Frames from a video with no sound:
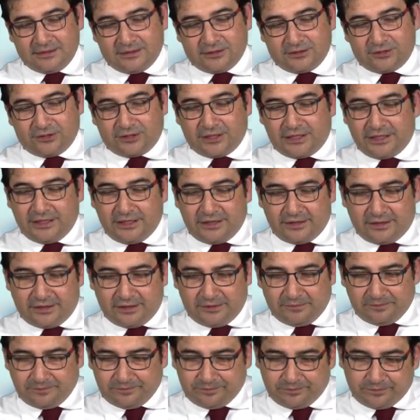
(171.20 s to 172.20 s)
So
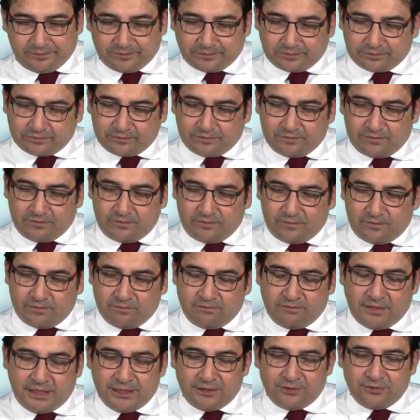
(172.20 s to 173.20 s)
here,
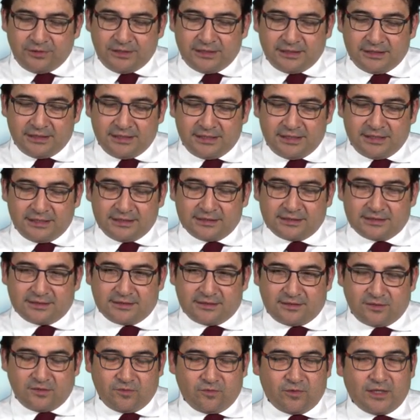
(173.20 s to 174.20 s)
by doing this,